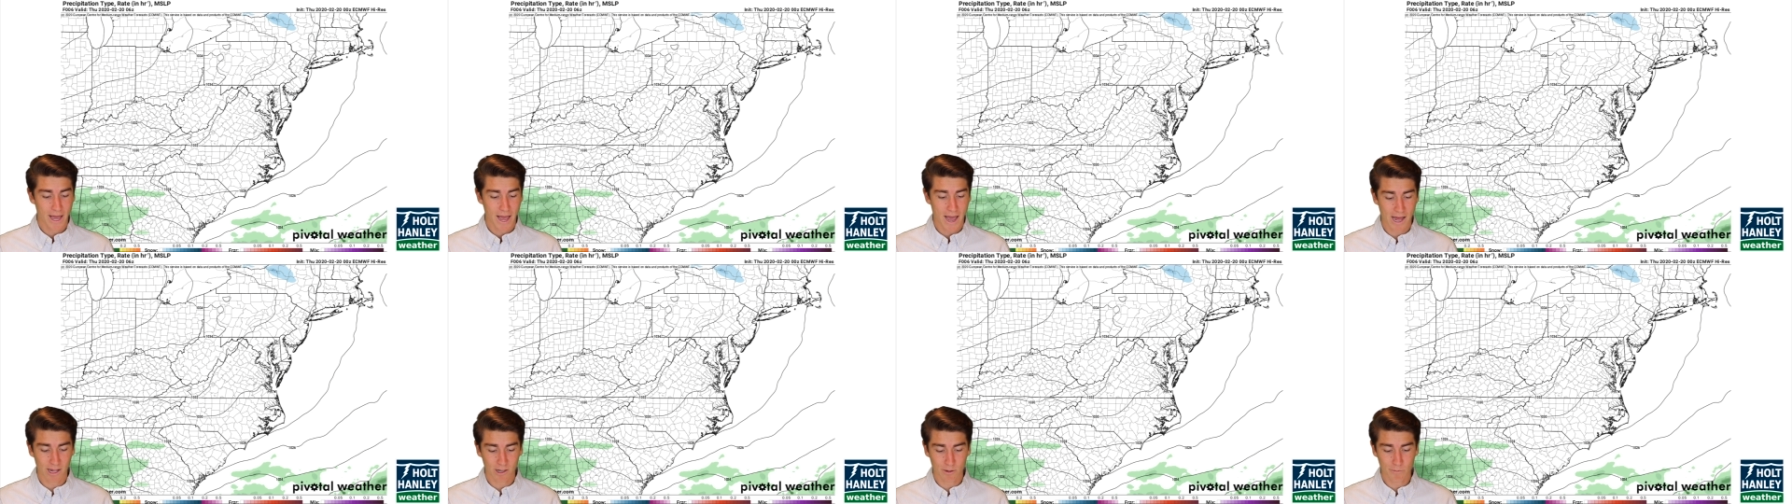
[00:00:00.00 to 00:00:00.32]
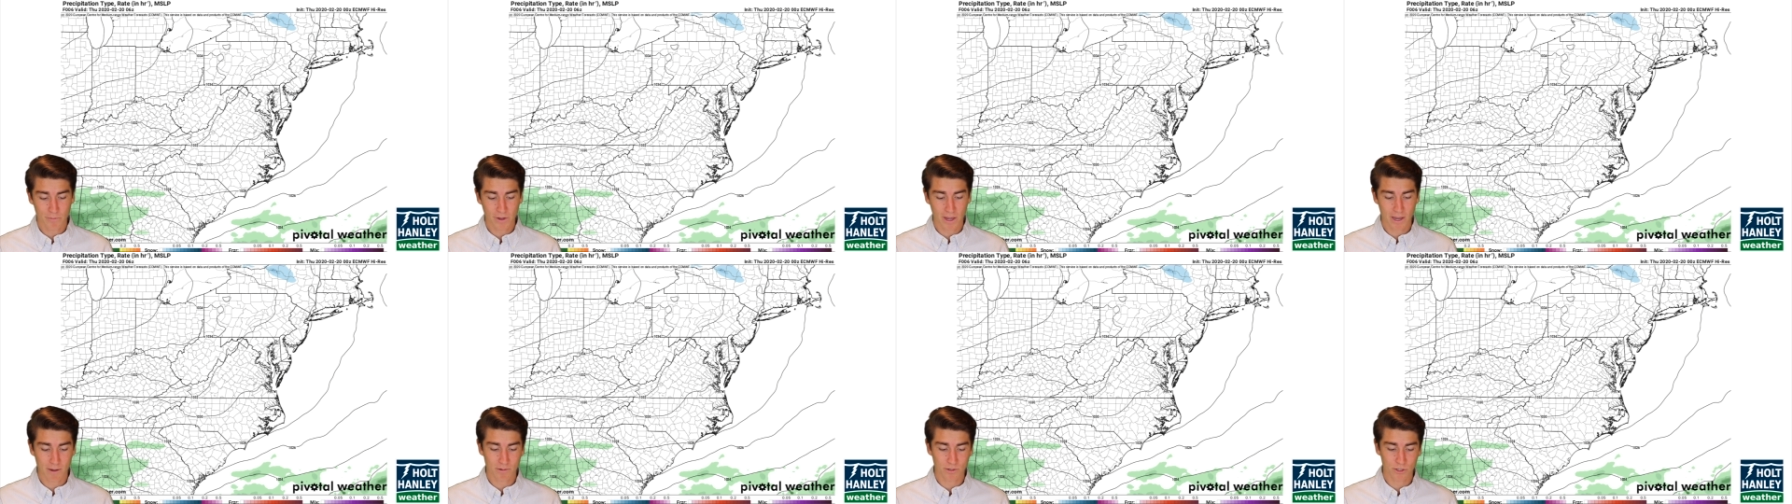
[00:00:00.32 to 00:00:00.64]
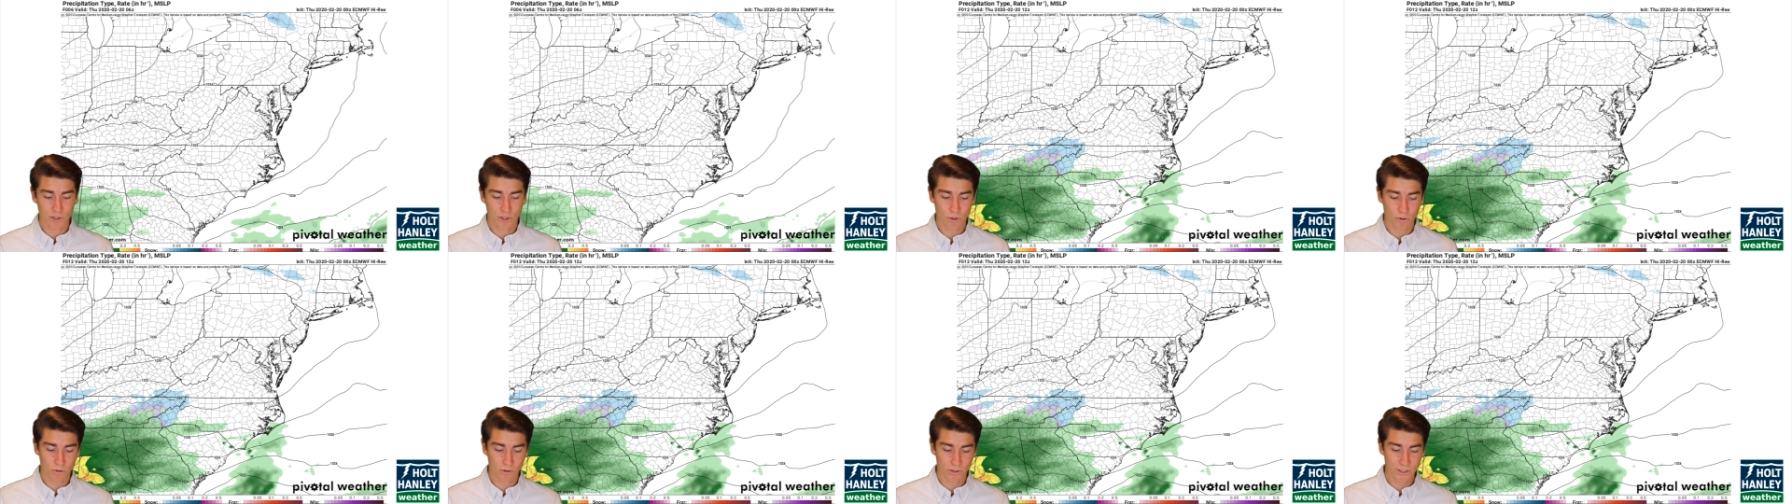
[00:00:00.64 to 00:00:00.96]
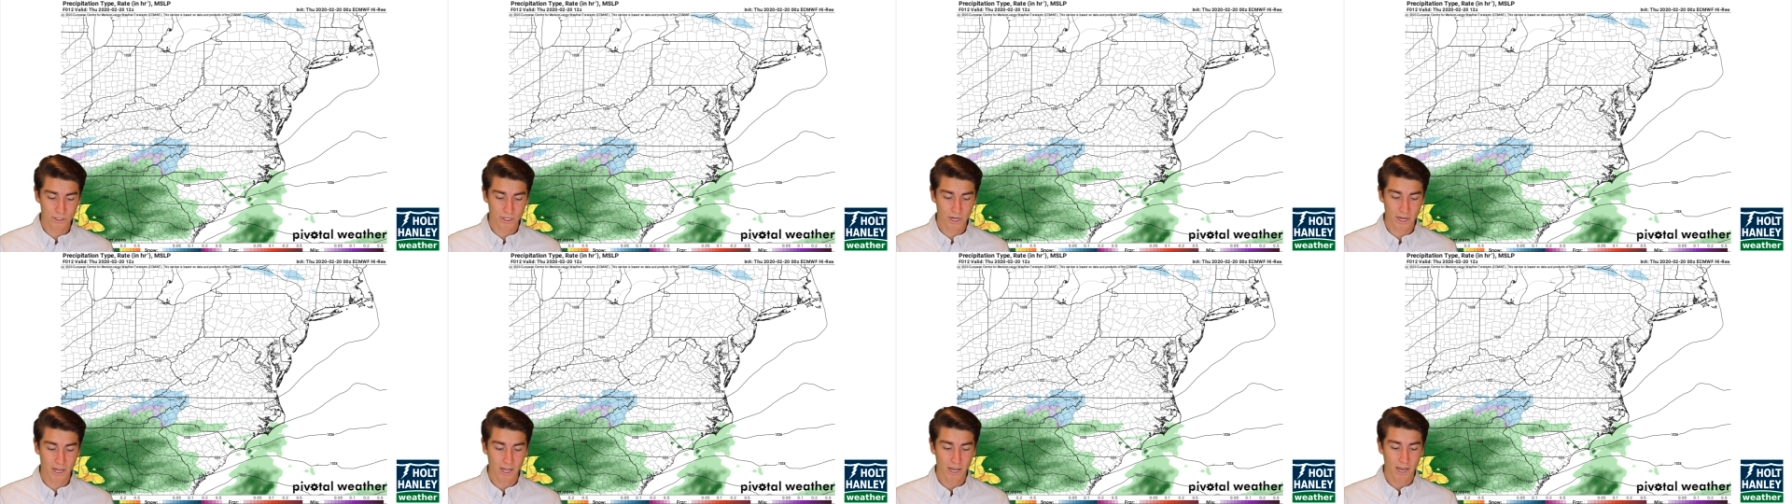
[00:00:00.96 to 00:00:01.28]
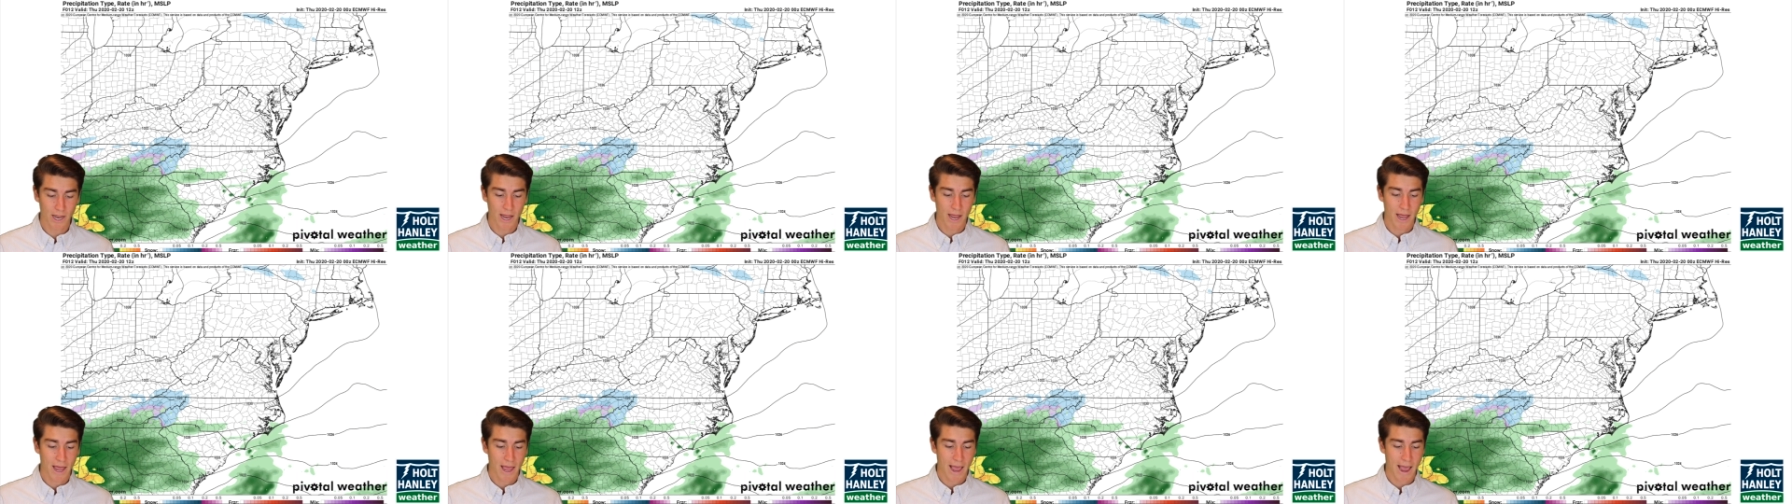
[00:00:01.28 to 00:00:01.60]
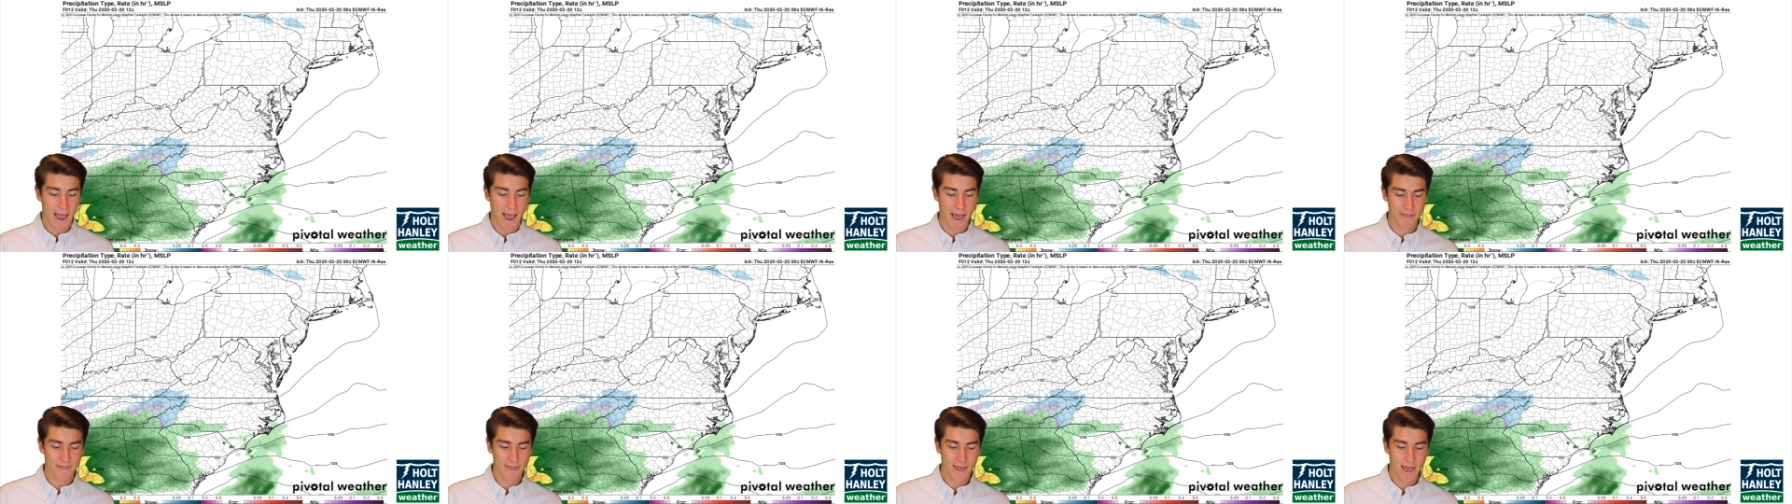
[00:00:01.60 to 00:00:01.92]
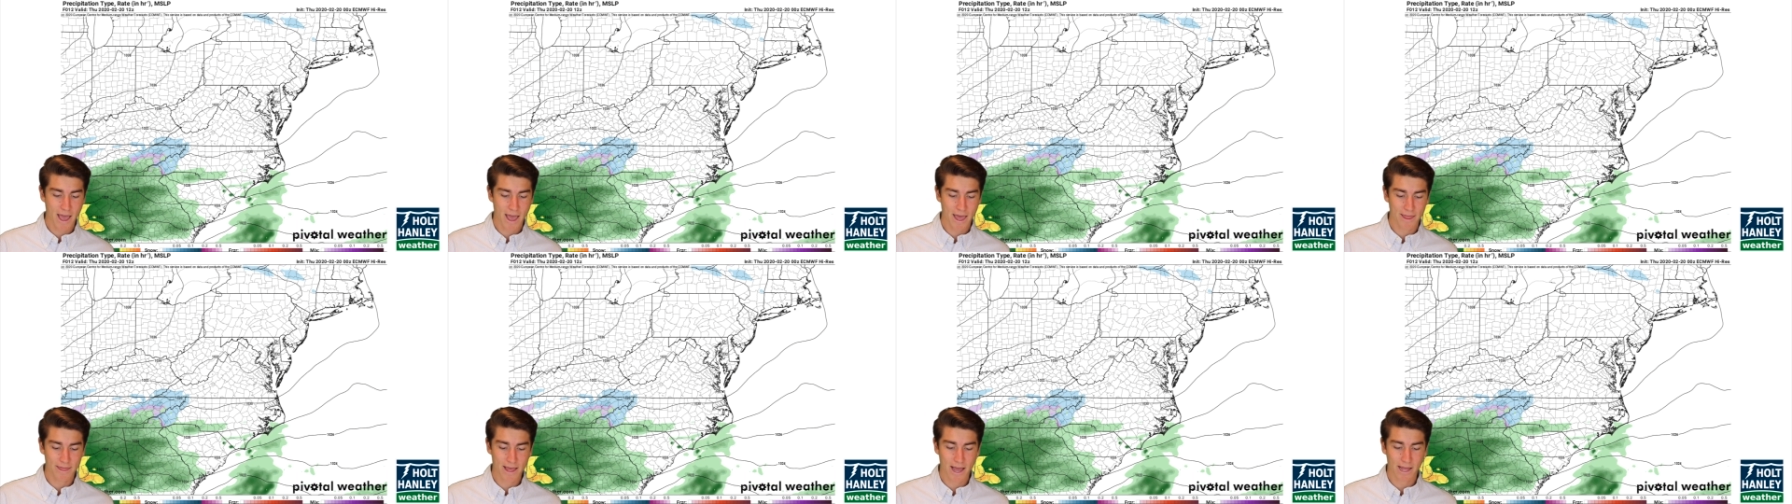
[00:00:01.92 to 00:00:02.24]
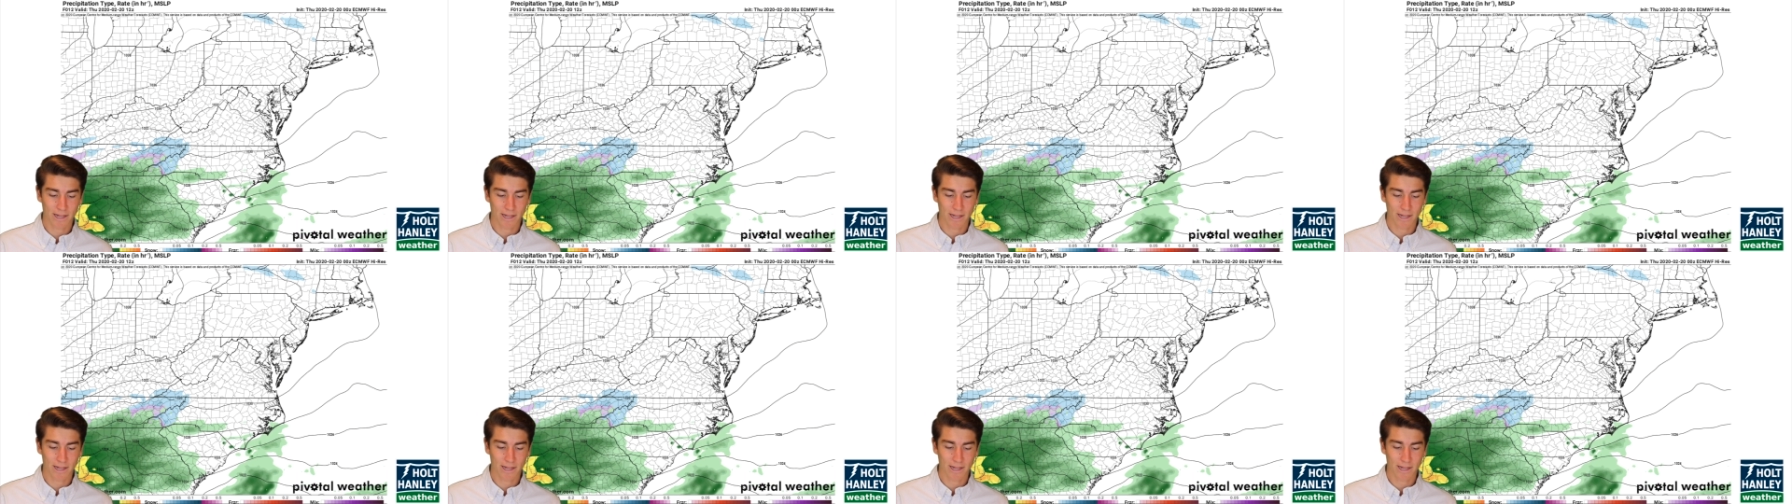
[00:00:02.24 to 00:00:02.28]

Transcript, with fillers: Alabama, Georgia, and then